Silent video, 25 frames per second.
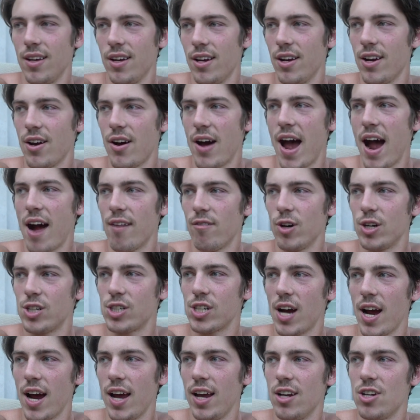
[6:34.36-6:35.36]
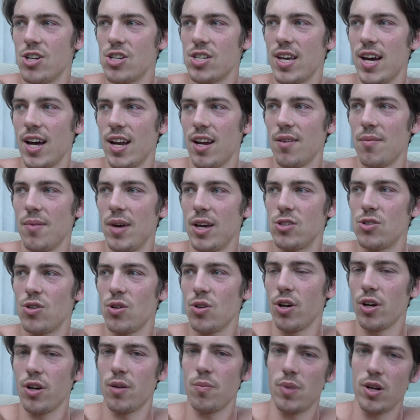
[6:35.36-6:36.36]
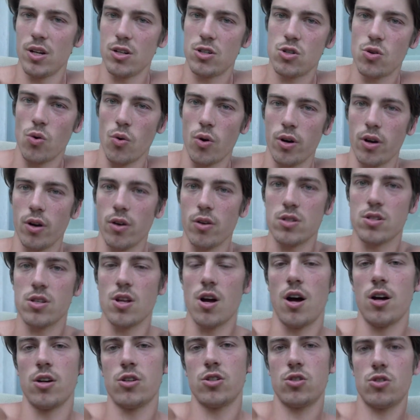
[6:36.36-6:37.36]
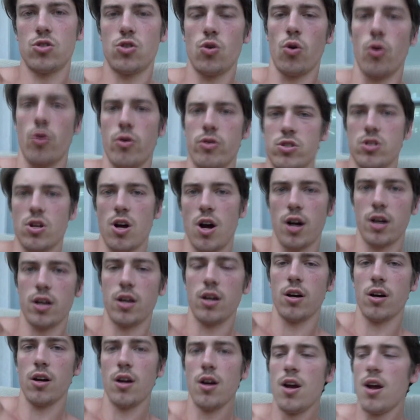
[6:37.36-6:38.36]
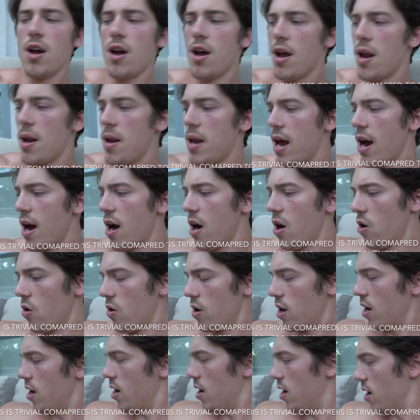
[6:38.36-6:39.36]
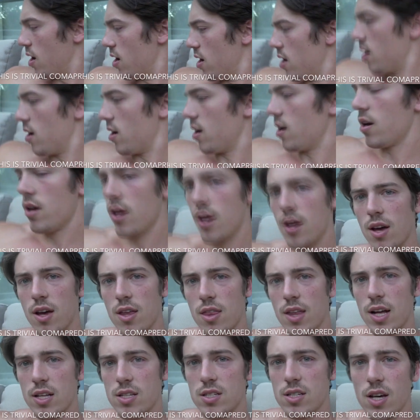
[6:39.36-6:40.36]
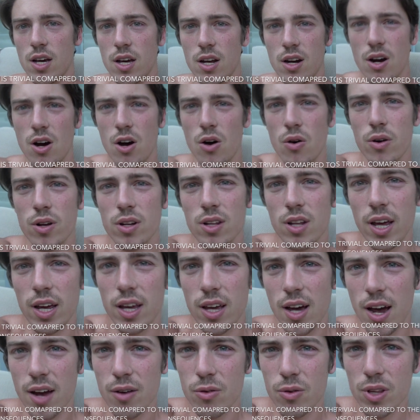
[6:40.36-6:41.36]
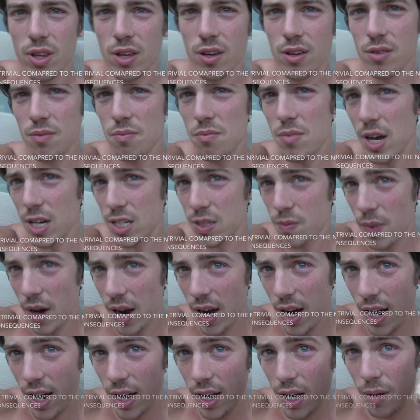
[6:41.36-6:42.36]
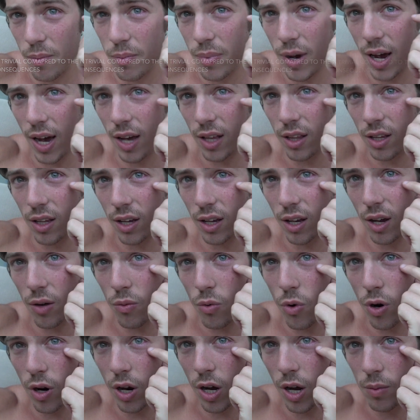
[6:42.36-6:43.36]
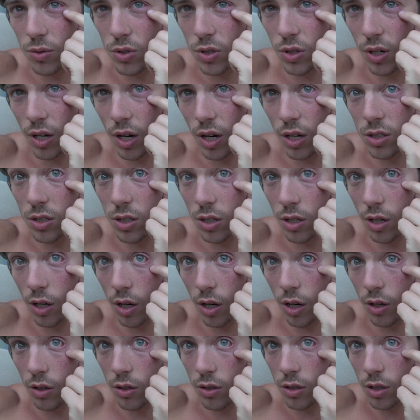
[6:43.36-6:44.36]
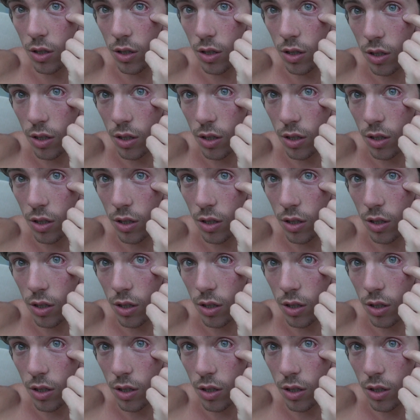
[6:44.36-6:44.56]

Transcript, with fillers: you know, average height, it just kind of makes you look a bit shorter and stock, shorter and stockier. Now, uh, that's it. Oh, and like I really messed my eye up badly. I woke up two days ago,